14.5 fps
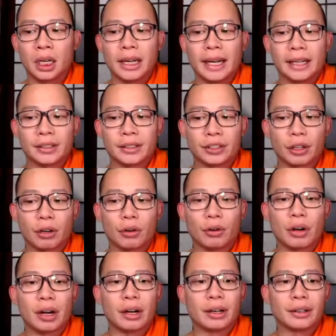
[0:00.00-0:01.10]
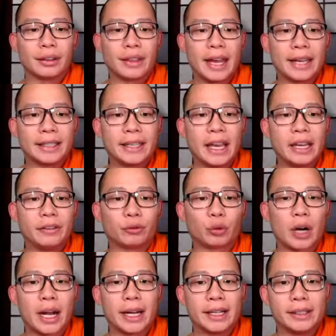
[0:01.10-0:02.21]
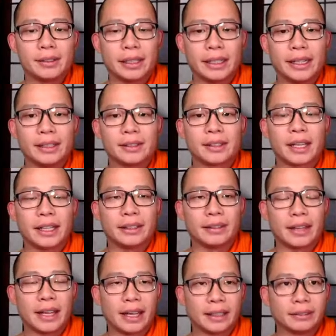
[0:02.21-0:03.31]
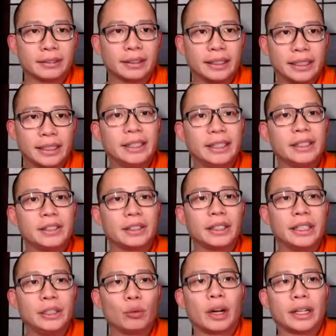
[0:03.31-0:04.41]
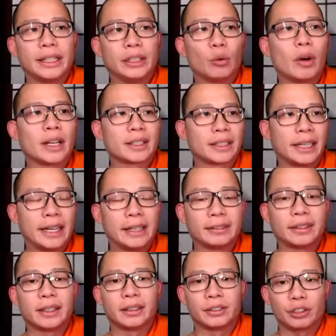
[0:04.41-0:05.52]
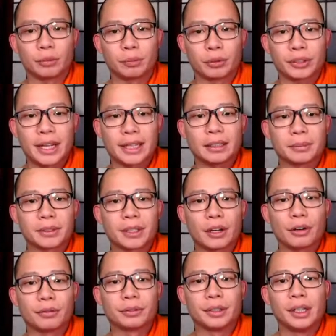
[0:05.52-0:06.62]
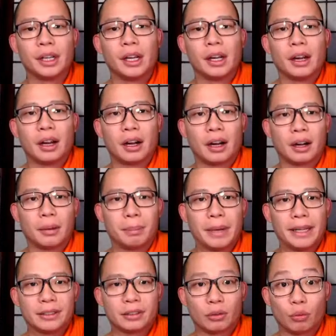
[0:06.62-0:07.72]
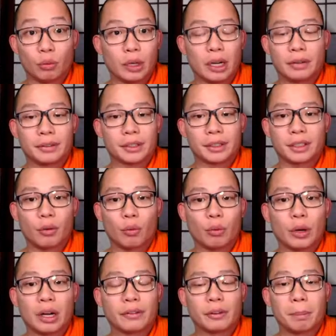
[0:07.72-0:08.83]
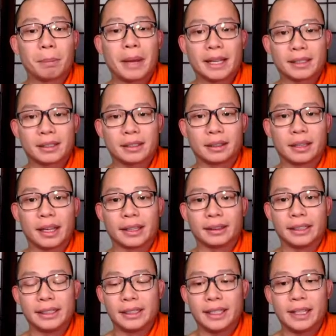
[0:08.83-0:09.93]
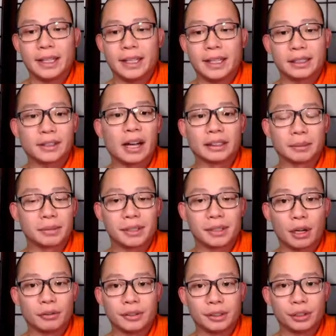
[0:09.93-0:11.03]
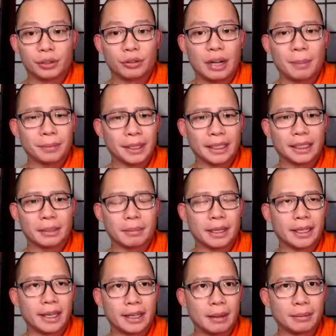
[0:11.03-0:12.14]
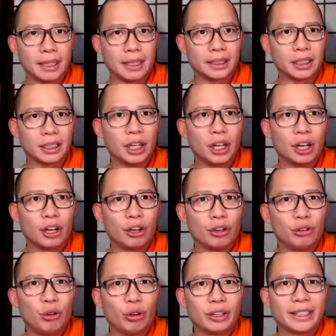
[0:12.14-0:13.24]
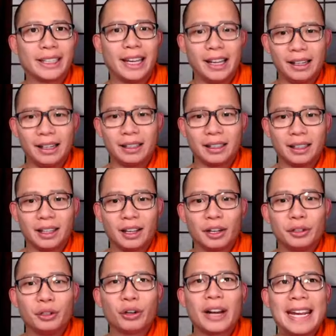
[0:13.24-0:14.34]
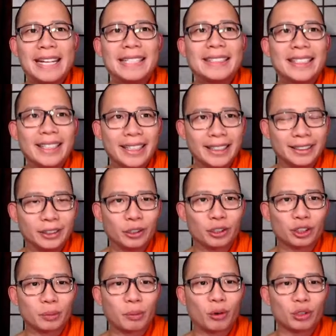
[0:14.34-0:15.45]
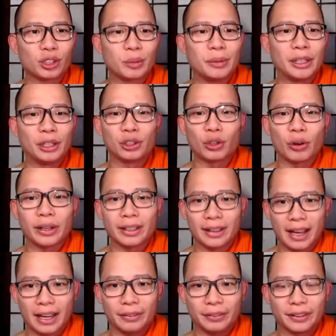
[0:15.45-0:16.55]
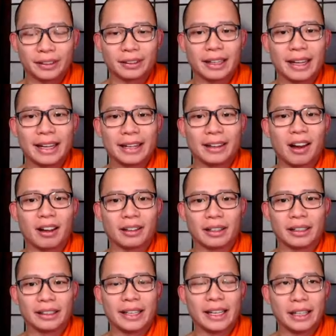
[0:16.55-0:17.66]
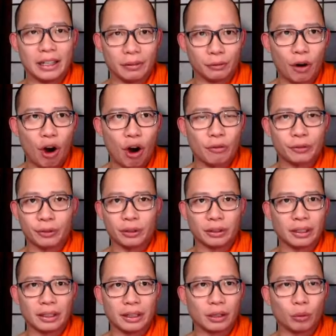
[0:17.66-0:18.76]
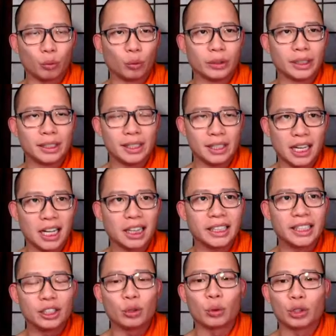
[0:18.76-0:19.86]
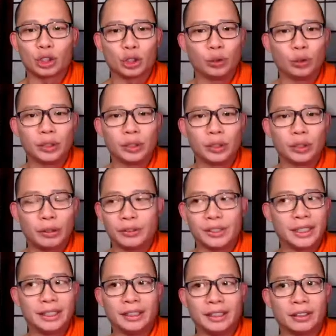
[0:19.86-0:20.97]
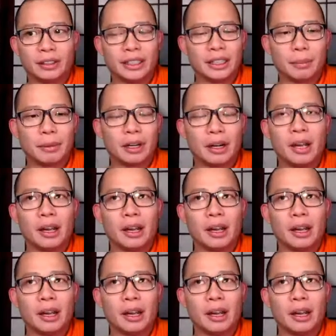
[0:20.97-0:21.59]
And so that gave rise an insight that he wants a handgun to protect himself, based on whatever mess that these kids have gotten themselves into. And I'm thinking in my head, I'm like, you're a kid. You're 18. You're supposed to be enjoying life and not get involved this is going to lead to a shooting like we've seen here in America.